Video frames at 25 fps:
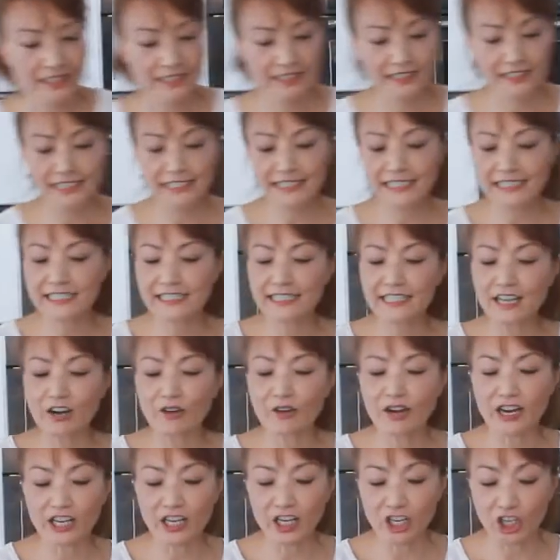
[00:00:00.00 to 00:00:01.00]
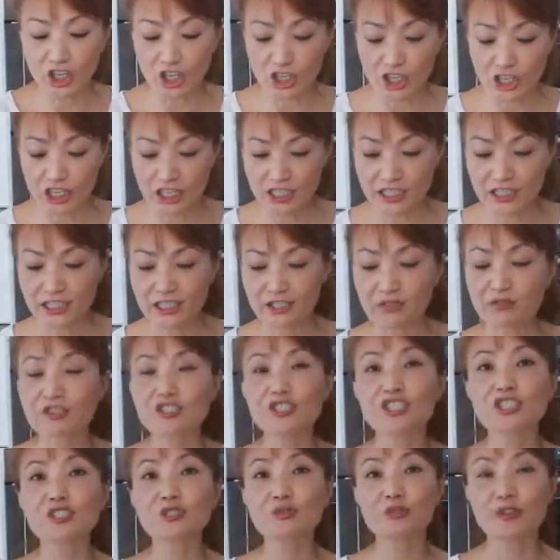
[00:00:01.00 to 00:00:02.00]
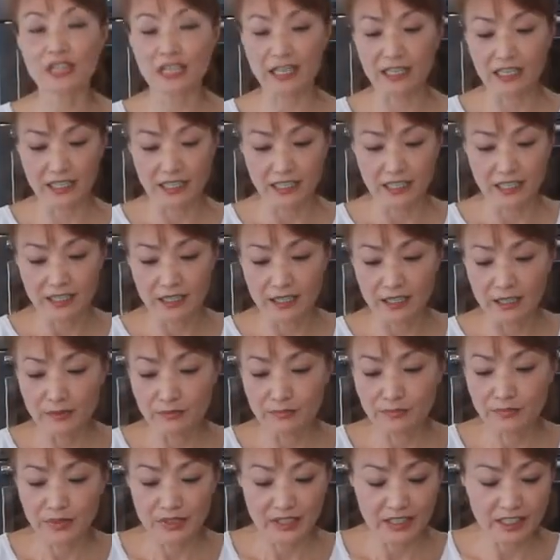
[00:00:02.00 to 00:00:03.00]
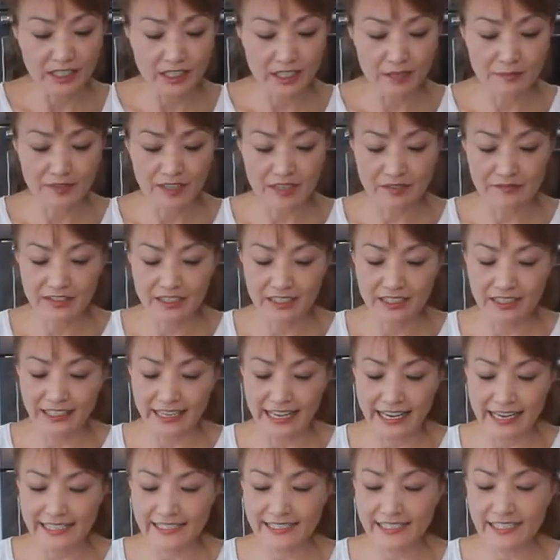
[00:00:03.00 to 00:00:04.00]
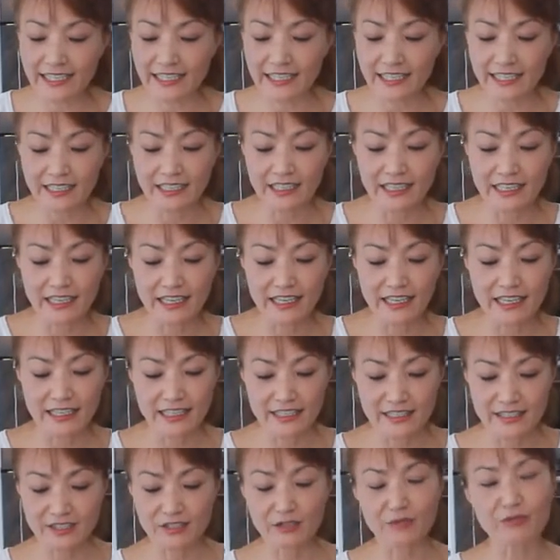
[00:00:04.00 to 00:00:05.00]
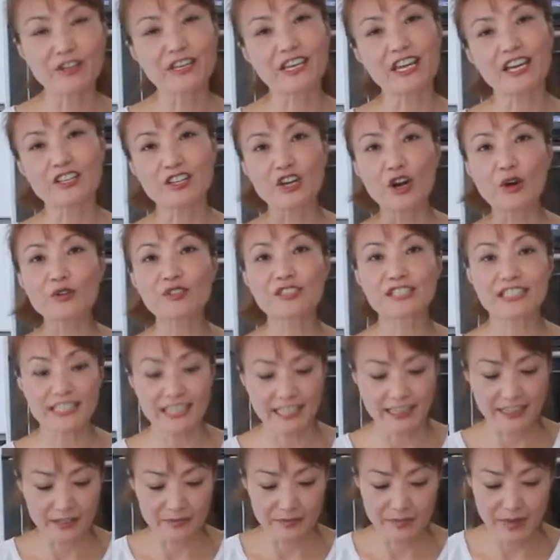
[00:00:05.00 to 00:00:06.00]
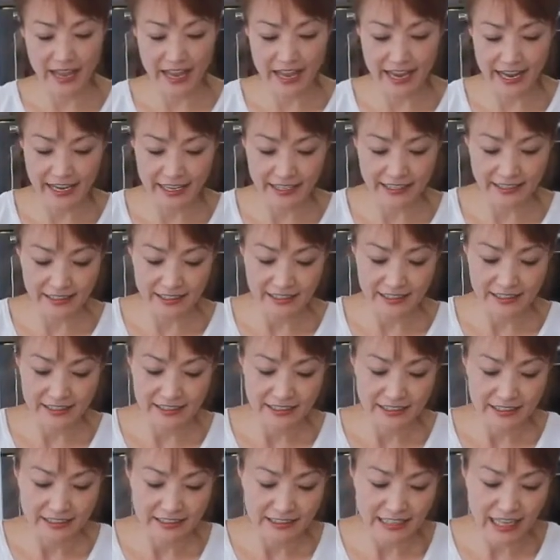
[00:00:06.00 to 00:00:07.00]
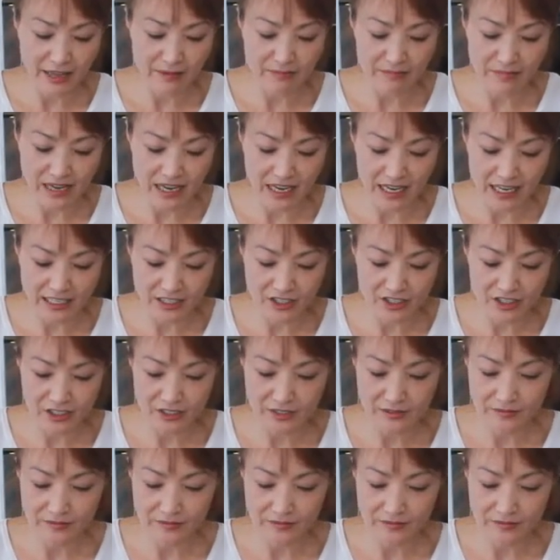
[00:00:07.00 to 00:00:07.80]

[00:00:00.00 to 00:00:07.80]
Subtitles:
This is already cooked. We just want to put a little bit of a glazing so we can roast it in the pan. Not much.